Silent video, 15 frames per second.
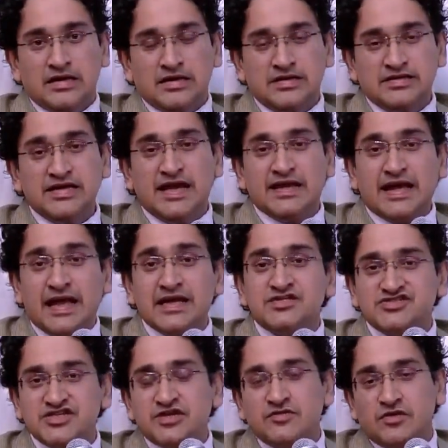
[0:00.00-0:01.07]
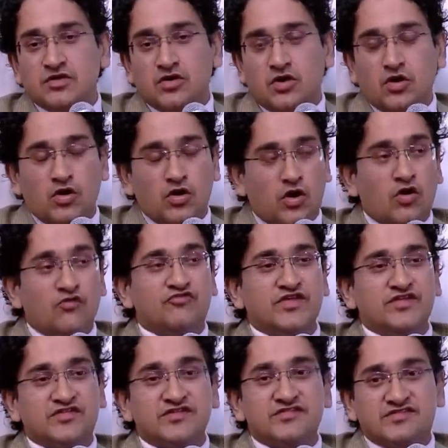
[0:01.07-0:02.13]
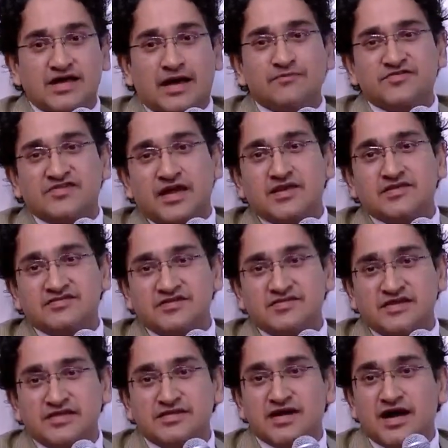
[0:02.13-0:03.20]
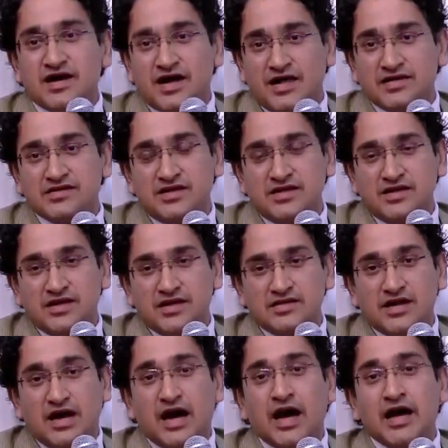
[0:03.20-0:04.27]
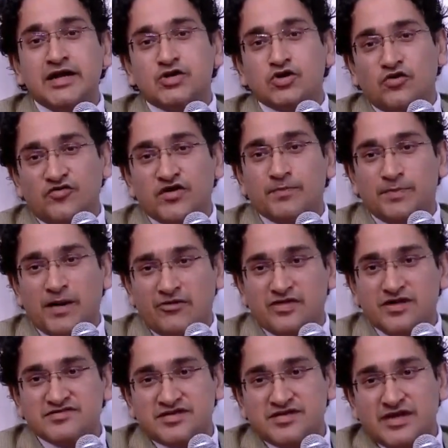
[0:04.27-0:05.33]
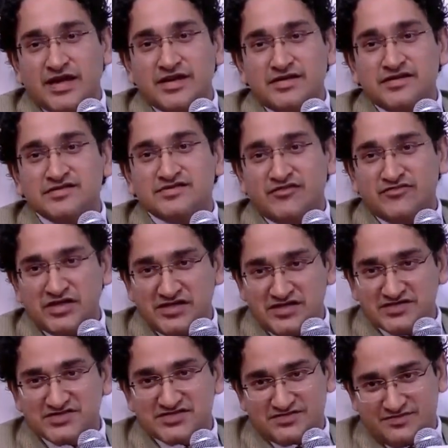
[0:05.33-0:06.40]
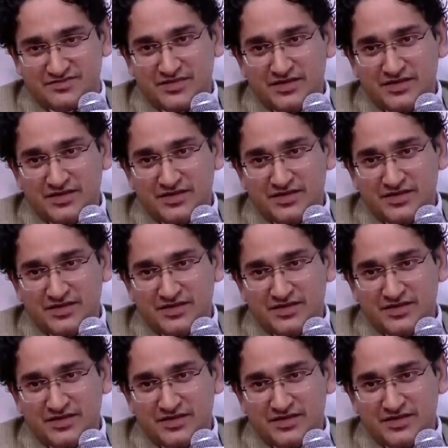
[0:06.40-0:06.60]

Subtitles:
The analogy of this in some sense is Indira Gandhi in the height of her powers in 1970s.